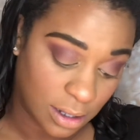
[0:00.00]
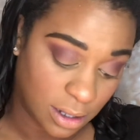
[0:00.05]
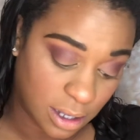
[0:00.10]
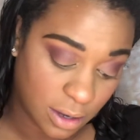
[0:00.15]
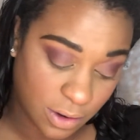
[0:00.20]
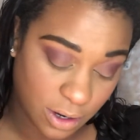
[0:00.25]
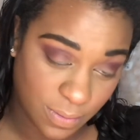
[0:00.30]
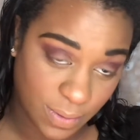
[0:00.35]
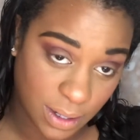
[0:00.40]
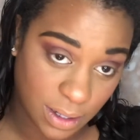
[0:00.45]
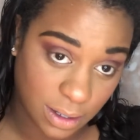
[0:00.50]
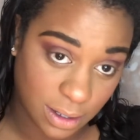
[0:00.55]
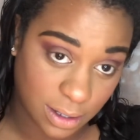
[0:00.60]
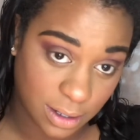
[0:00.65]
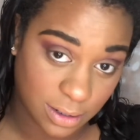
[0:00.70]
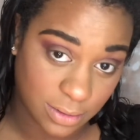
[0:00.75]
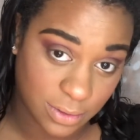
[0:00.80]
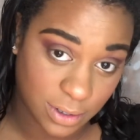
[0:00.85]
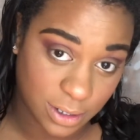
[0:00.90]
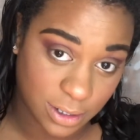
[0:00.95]
They would have been
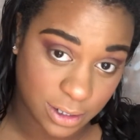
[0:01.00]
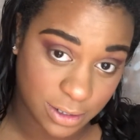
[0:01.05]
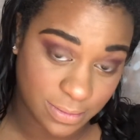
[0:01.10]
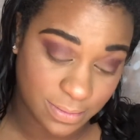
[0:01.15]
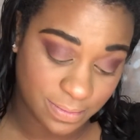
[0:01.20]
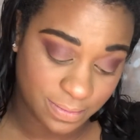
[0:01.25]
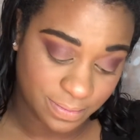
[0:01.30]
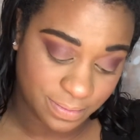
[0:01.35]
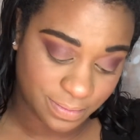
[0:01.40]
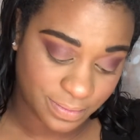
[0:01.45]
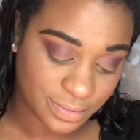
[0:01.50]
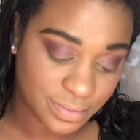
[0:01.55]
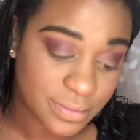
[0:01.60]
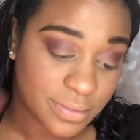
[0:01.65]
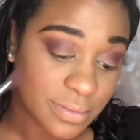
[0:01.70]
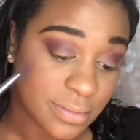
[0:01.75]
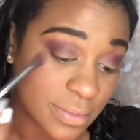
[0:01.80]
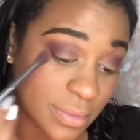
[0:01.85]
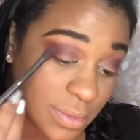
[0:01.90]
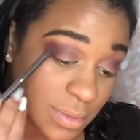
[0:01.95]
like, really?
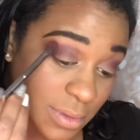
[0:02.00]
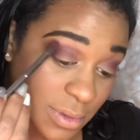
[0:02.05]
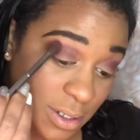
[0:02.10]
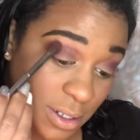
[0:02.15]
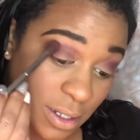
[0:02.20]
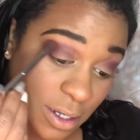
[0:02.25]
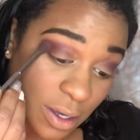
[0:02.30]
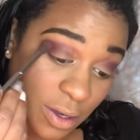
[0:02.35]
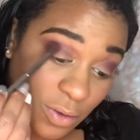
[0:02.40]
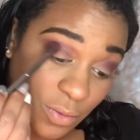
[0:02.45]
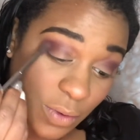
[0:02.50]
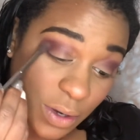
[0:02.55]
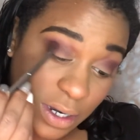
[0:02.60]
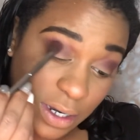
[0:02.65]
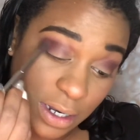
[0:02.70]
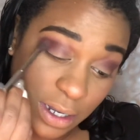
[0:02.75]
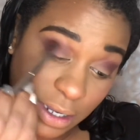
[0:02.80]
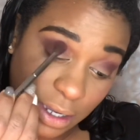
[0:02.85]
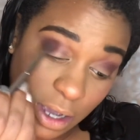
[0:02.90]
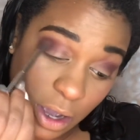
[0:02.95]
What
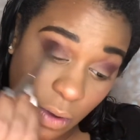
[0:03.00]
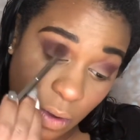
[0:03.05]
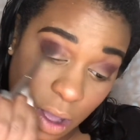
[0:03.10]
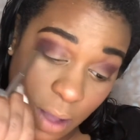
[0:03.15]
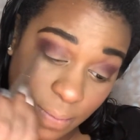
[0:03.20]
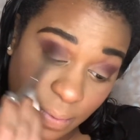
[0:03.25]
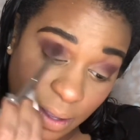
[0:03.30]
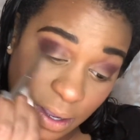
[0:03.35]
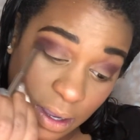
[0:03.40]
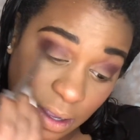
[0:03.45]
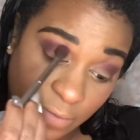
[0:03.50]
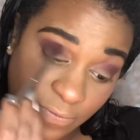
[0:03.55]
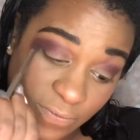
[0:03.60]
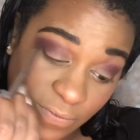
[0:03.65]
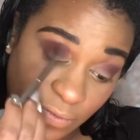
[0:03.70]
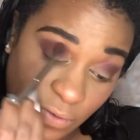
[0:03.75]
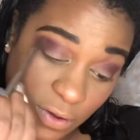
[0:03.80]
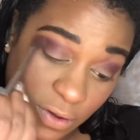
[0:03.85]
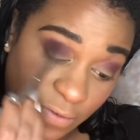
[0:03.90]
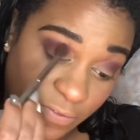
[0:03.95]
did it go up like a,
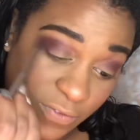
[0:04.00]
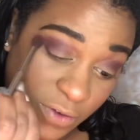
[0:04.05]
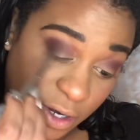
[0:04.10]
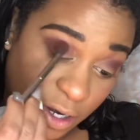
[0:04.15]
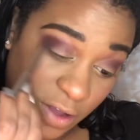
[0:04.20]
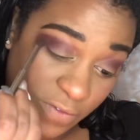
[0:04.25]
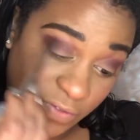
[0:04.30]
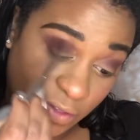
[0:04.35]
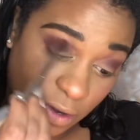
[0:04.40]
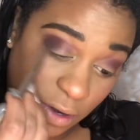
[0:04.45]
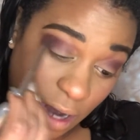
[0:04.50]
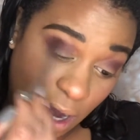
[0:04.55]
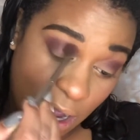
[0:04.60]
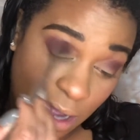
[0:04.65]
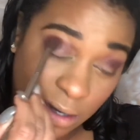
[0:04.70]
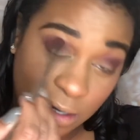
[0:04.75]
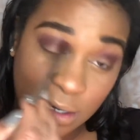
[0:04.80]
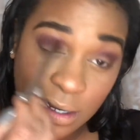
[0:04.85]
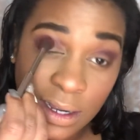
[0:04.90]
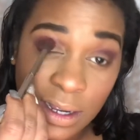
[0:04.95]
foot off the
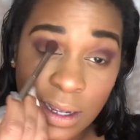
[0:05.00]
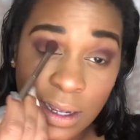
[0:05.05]
ground?